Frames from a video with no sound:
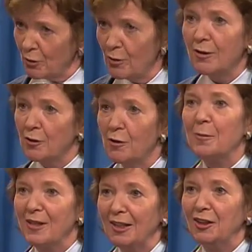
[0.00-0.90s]
all
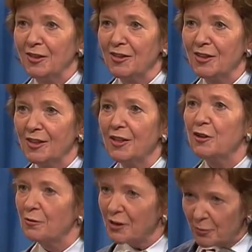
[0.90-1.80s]
corporations
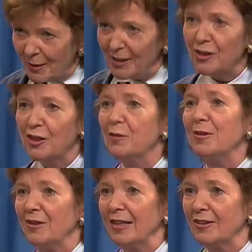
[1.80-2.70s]
to respect
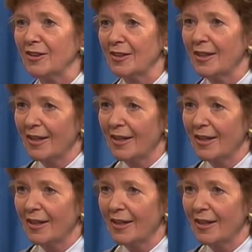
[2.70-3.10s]
human rights.